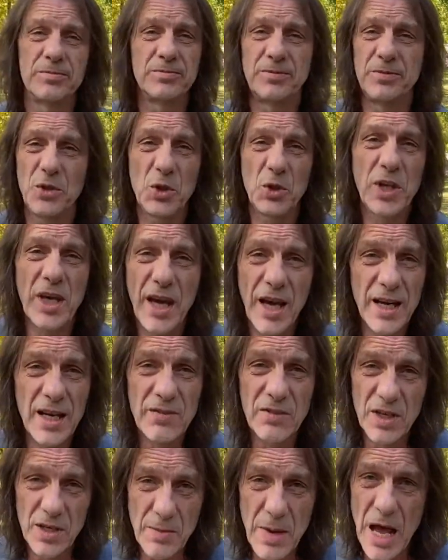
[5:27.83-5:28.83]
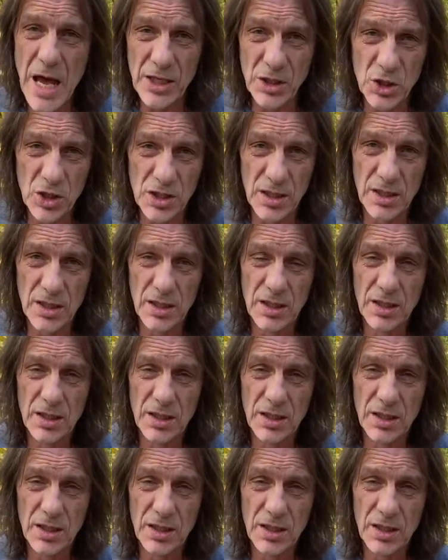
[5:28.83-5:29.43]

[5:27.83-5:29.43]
You can't even imagine.